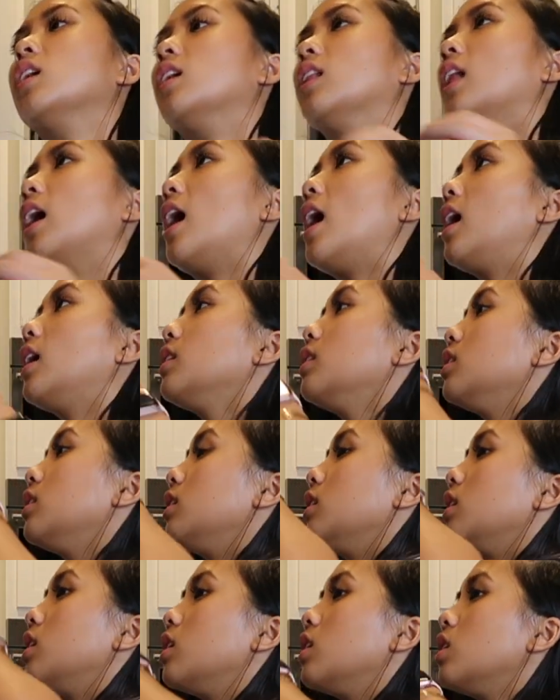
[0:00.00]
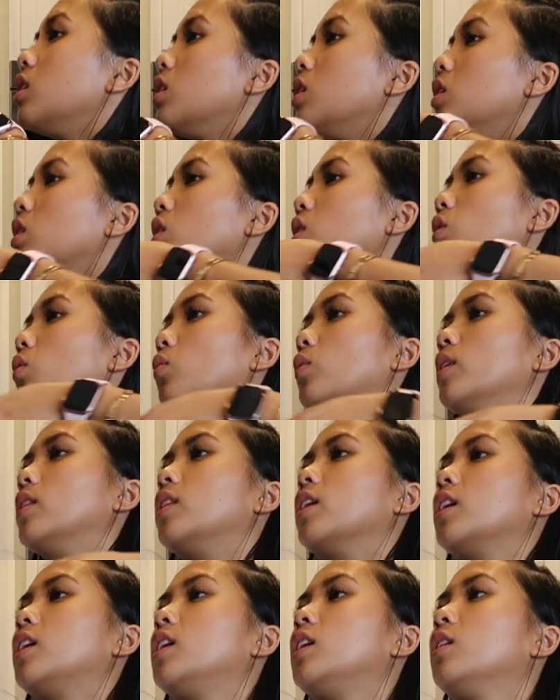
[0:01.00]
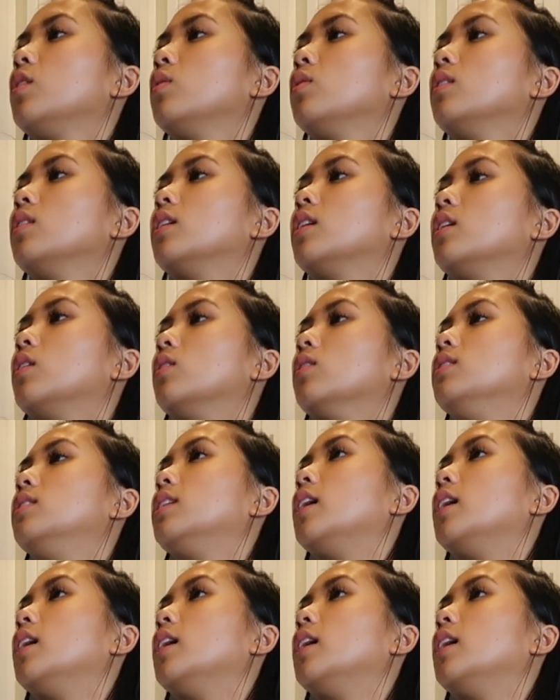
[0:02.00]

glass with a cute little